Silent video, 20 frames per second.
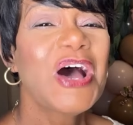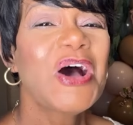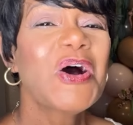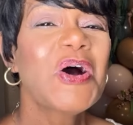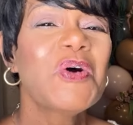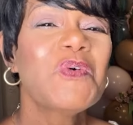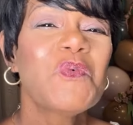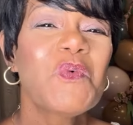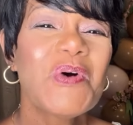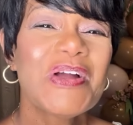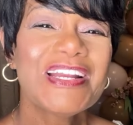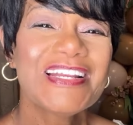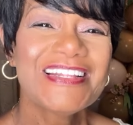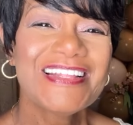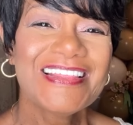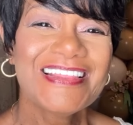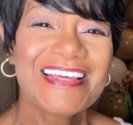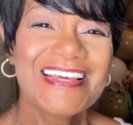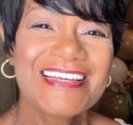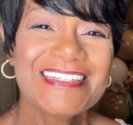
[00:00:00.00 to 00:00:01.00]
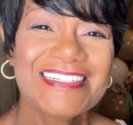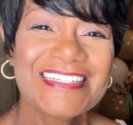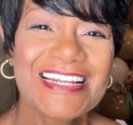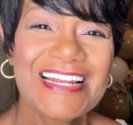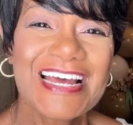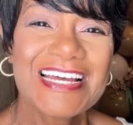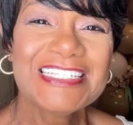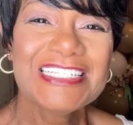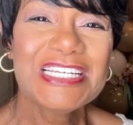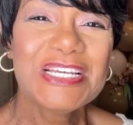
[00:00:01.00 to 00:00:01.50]
One of the things that
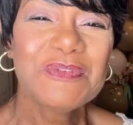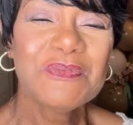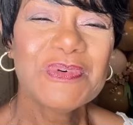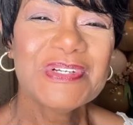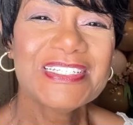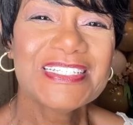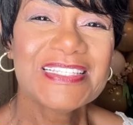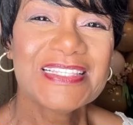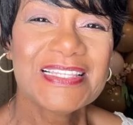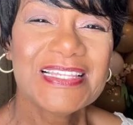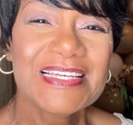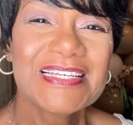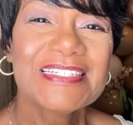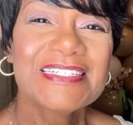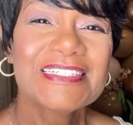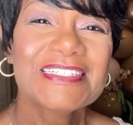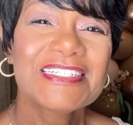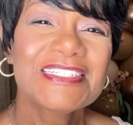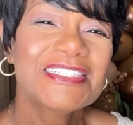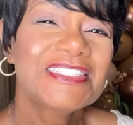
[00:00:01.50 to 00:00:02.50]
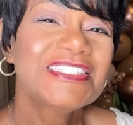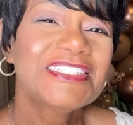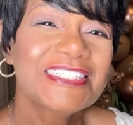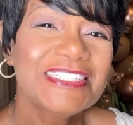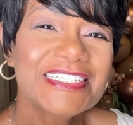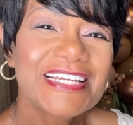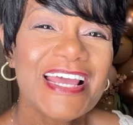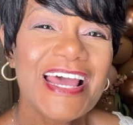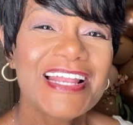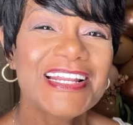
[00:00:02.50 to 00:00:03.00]
I did was this to
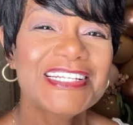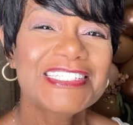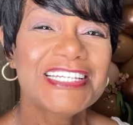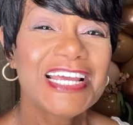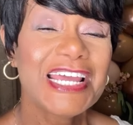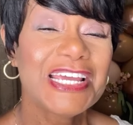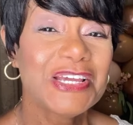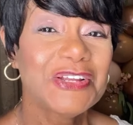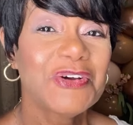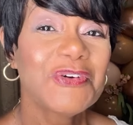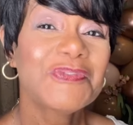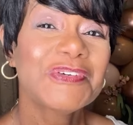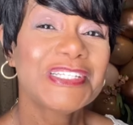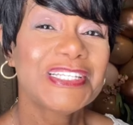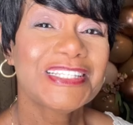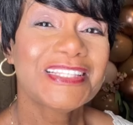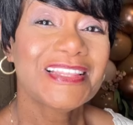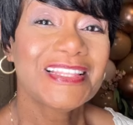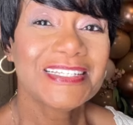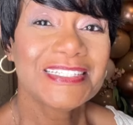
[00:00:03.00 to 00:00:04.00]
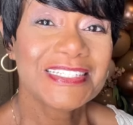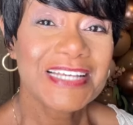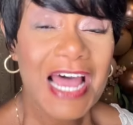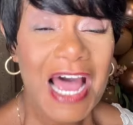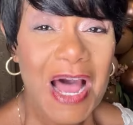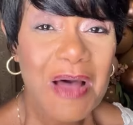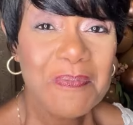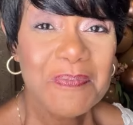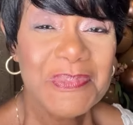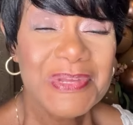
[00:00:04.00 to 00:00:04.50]
just kind of take it over the
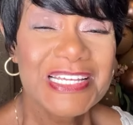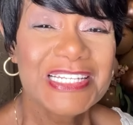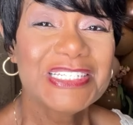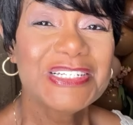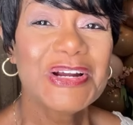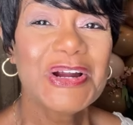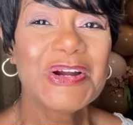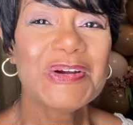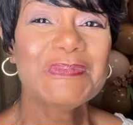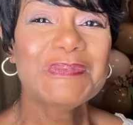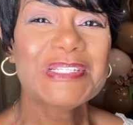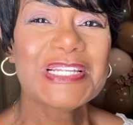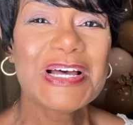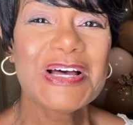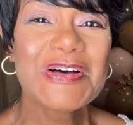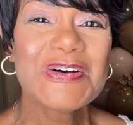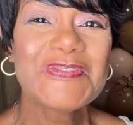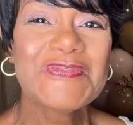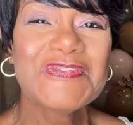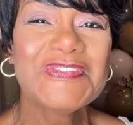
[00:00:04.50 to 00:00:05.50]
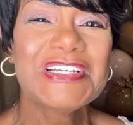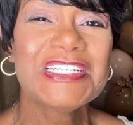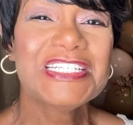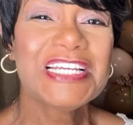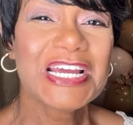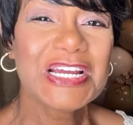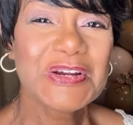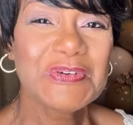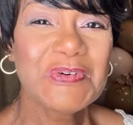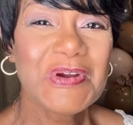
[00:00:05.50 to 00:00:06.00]
top in terms of the
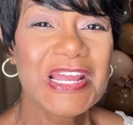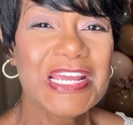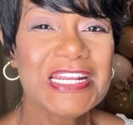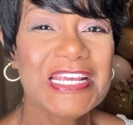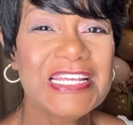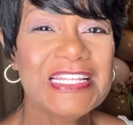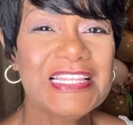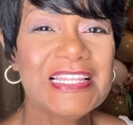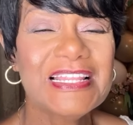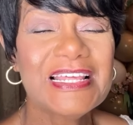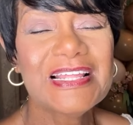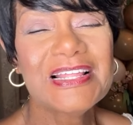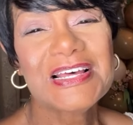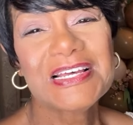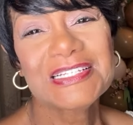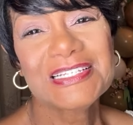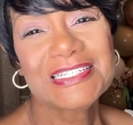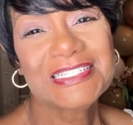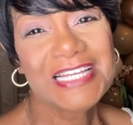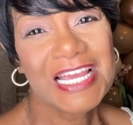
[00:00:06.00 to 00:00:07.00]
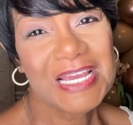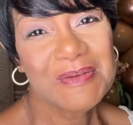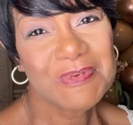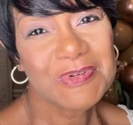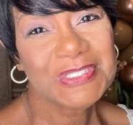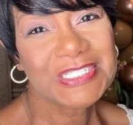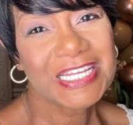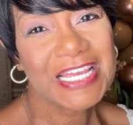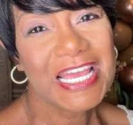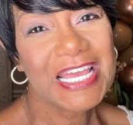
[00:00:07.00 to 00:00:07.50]
decorating the
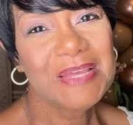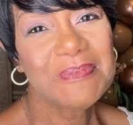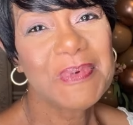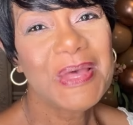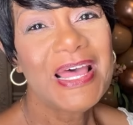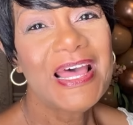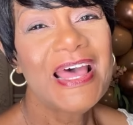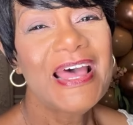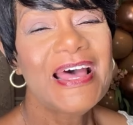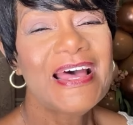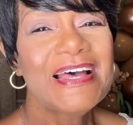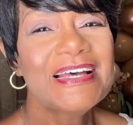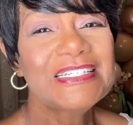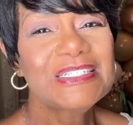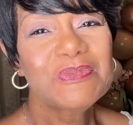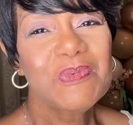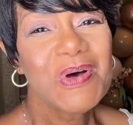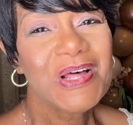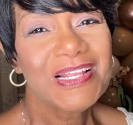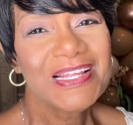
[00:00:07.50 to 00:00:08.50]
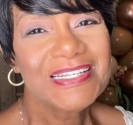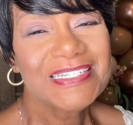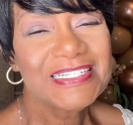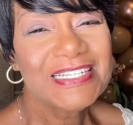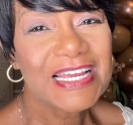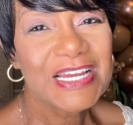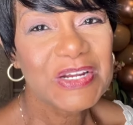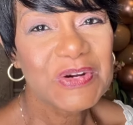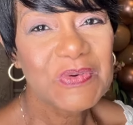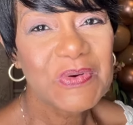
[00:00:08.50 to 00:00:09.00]
tablescape as well as
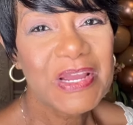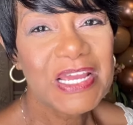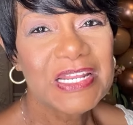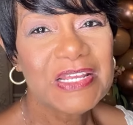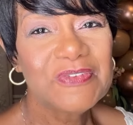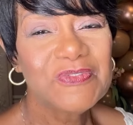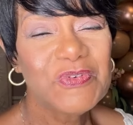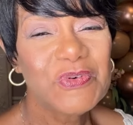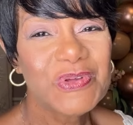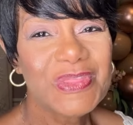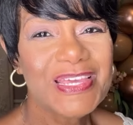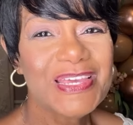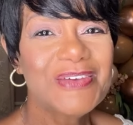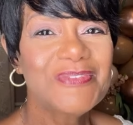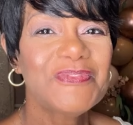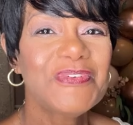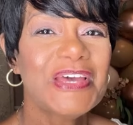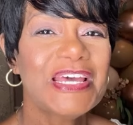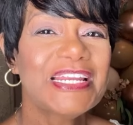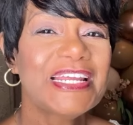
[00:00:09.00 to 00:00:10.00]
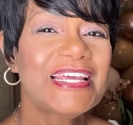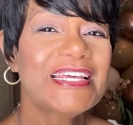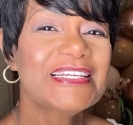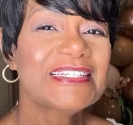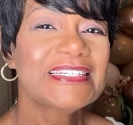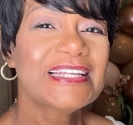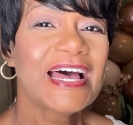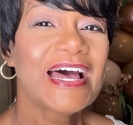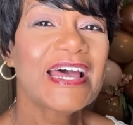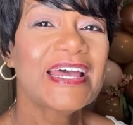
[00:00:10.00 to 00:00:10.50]
decorating for the event
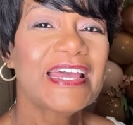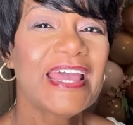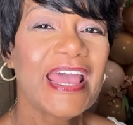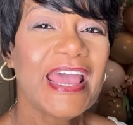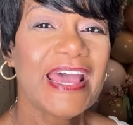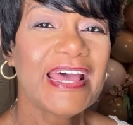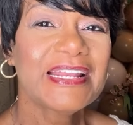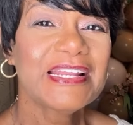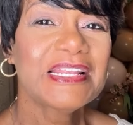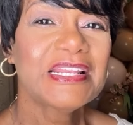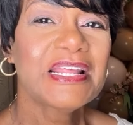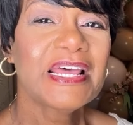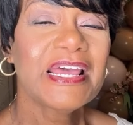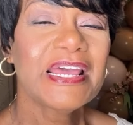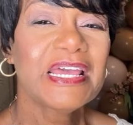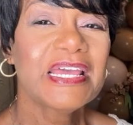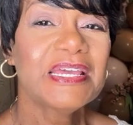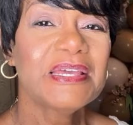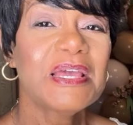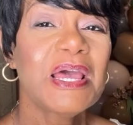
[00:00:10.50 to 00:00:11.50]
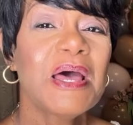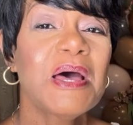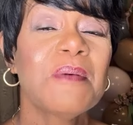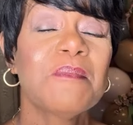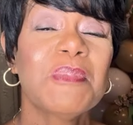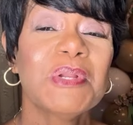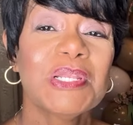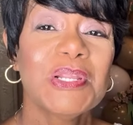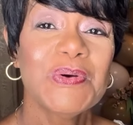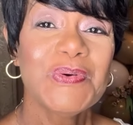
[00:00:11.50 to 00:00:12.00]
is I added a
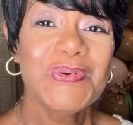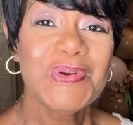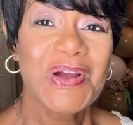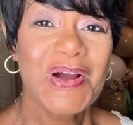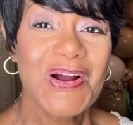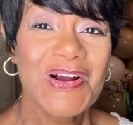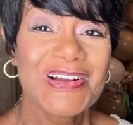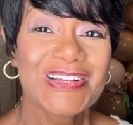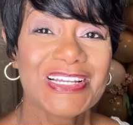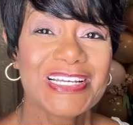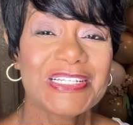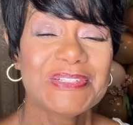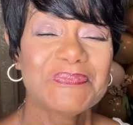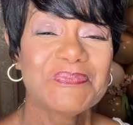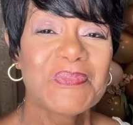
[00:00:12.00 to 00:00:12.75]
balloon garland.